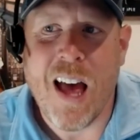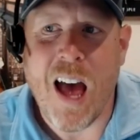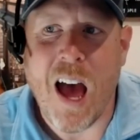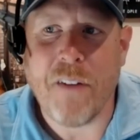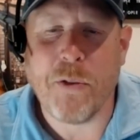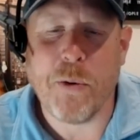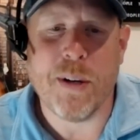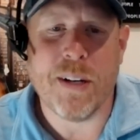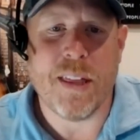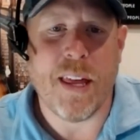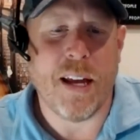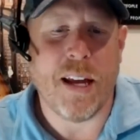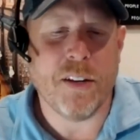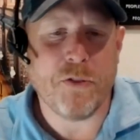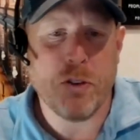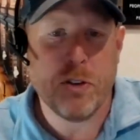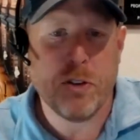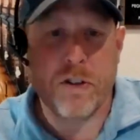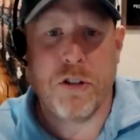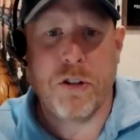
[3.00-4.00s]
Everyone, thanks
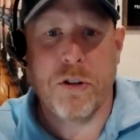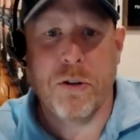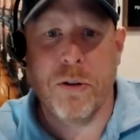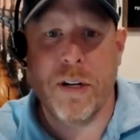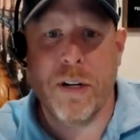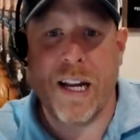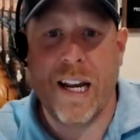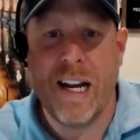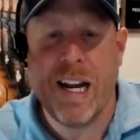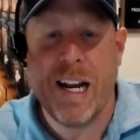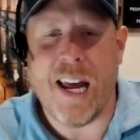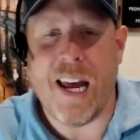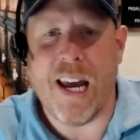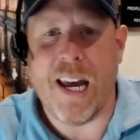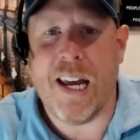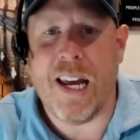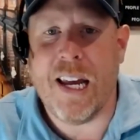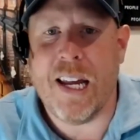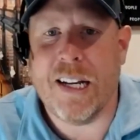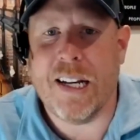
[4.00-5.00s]
for tuning
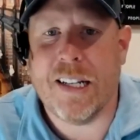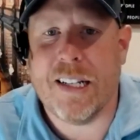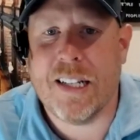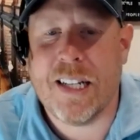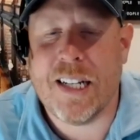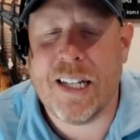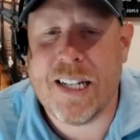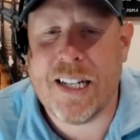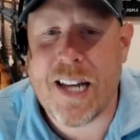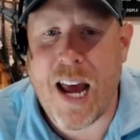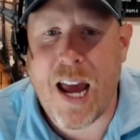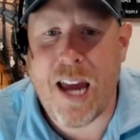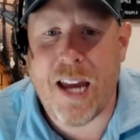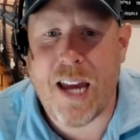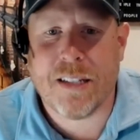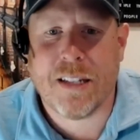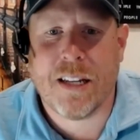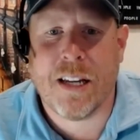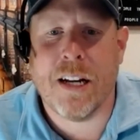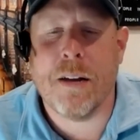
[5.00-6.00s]
in. Today
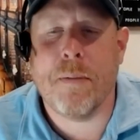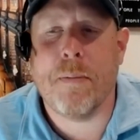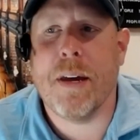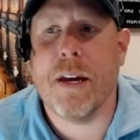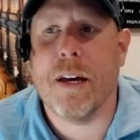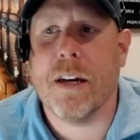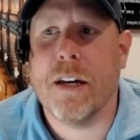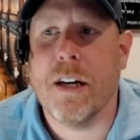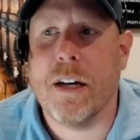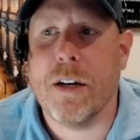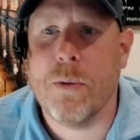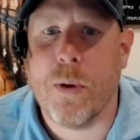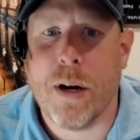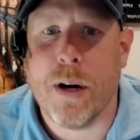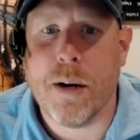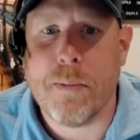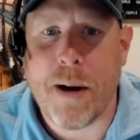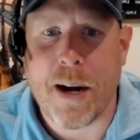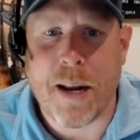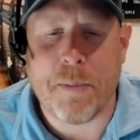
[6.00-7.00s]
is going to be a good
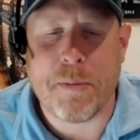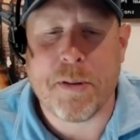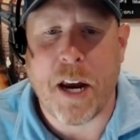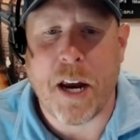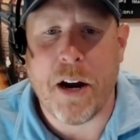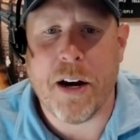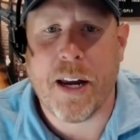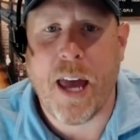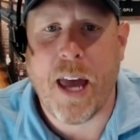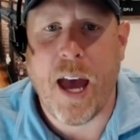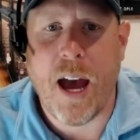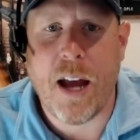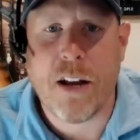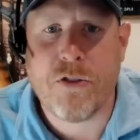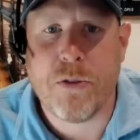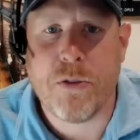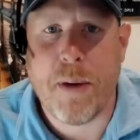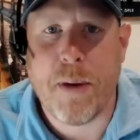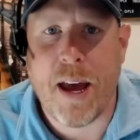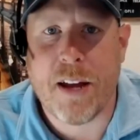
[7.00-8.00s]
one. My name's Erik Hatch
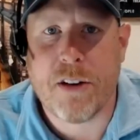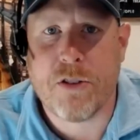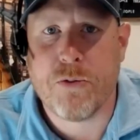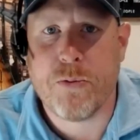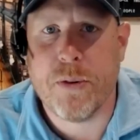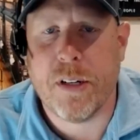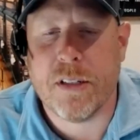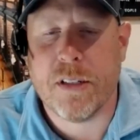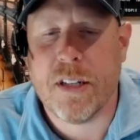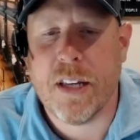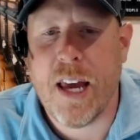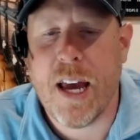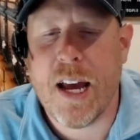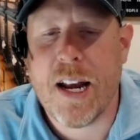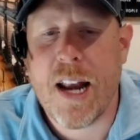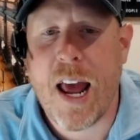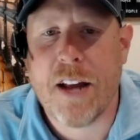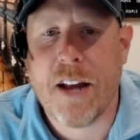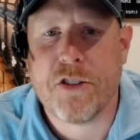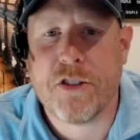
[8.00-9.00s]
from Hatch Realty
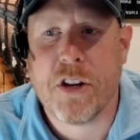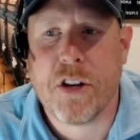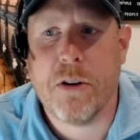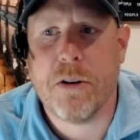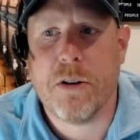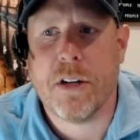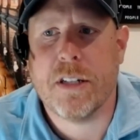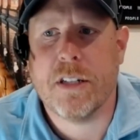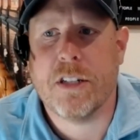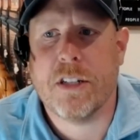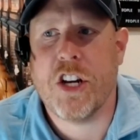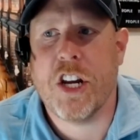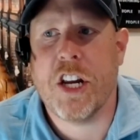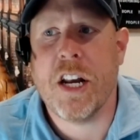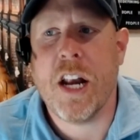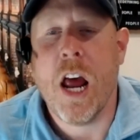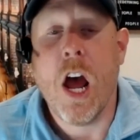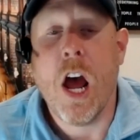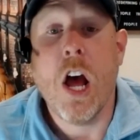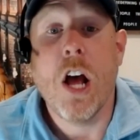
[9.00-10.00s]
and Hatch
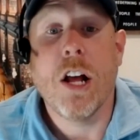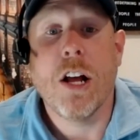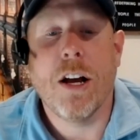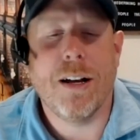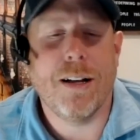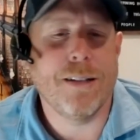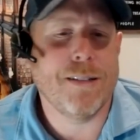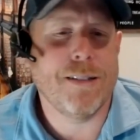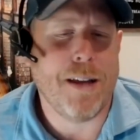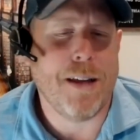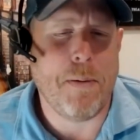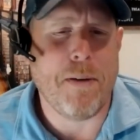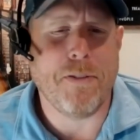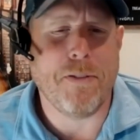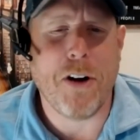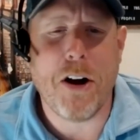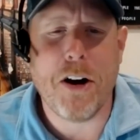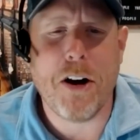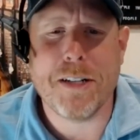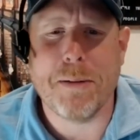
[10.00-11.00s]
Coaching. I'm
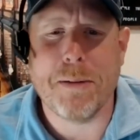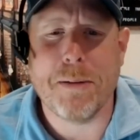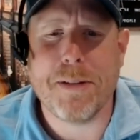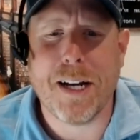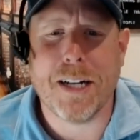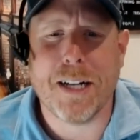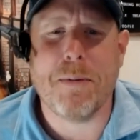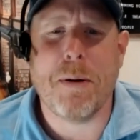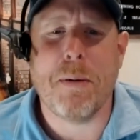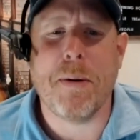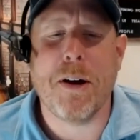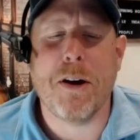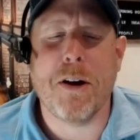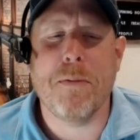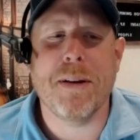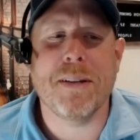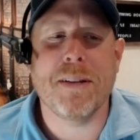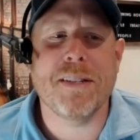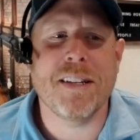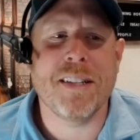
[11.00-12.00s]
having a hard time talking about my own
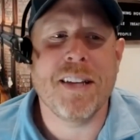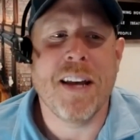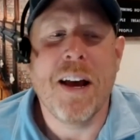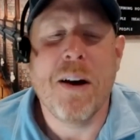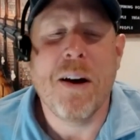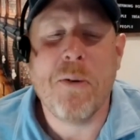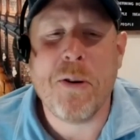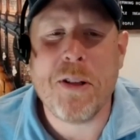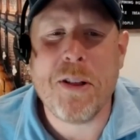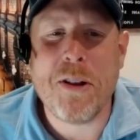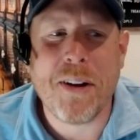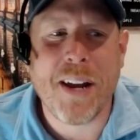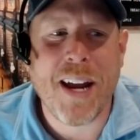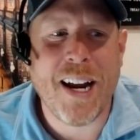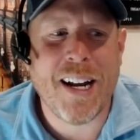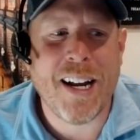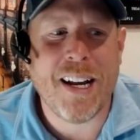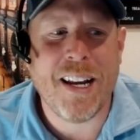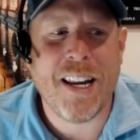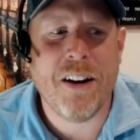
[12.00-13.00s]
business. We're
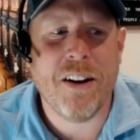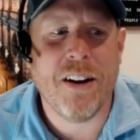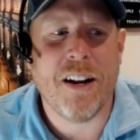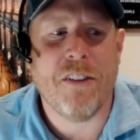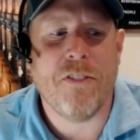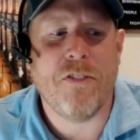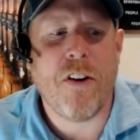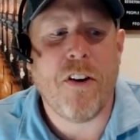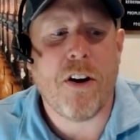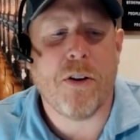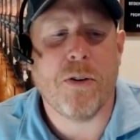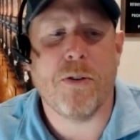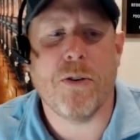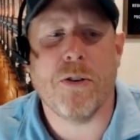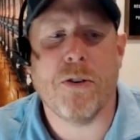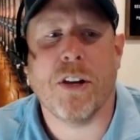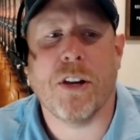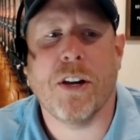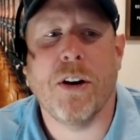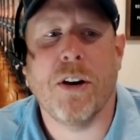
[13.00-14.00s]
located here in Fargo,
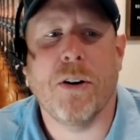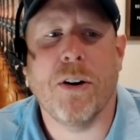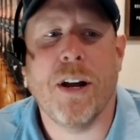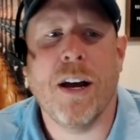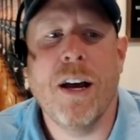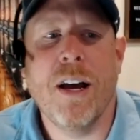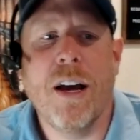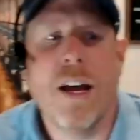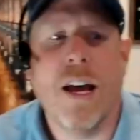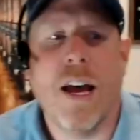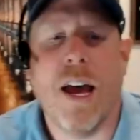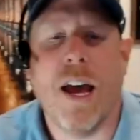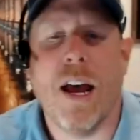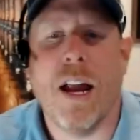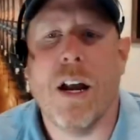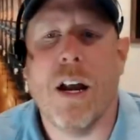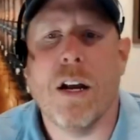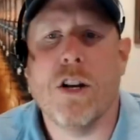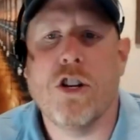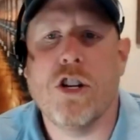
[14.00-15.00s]
North Dakota,
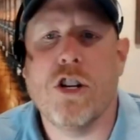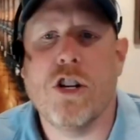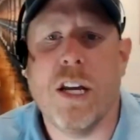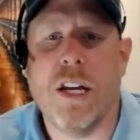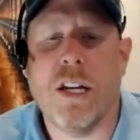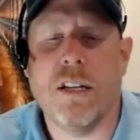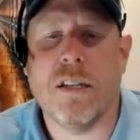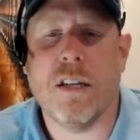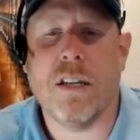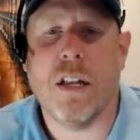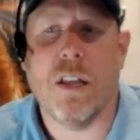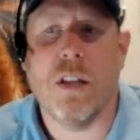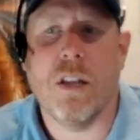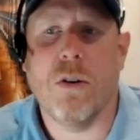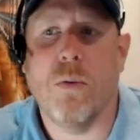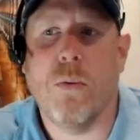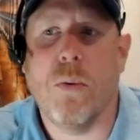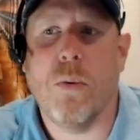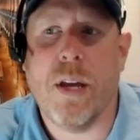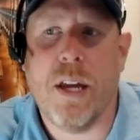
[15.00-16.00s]
and geez
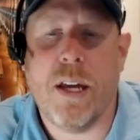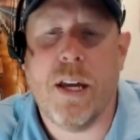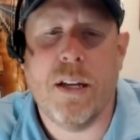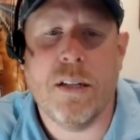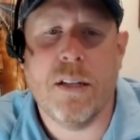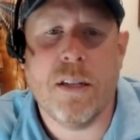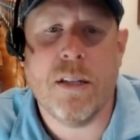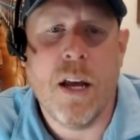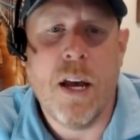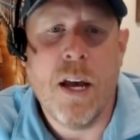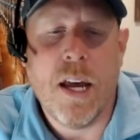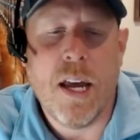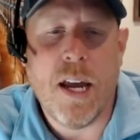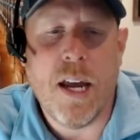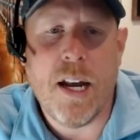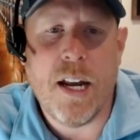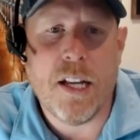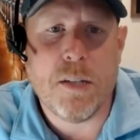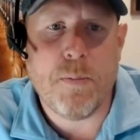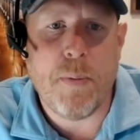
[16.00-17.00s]
Louise,
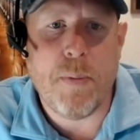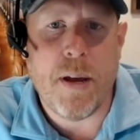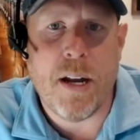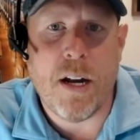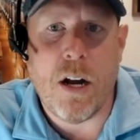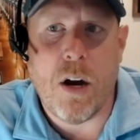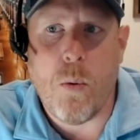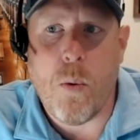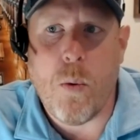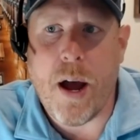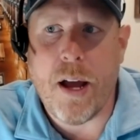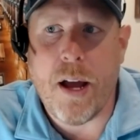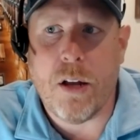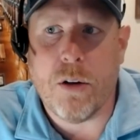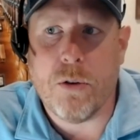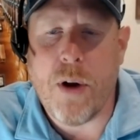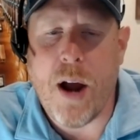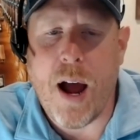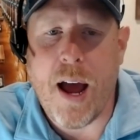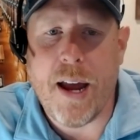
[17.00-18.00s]
it has been a wild
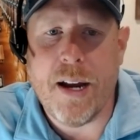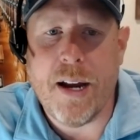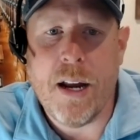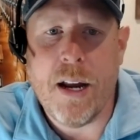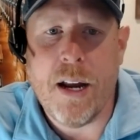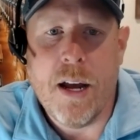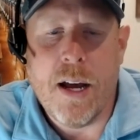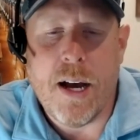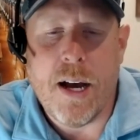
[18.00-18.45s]
ride.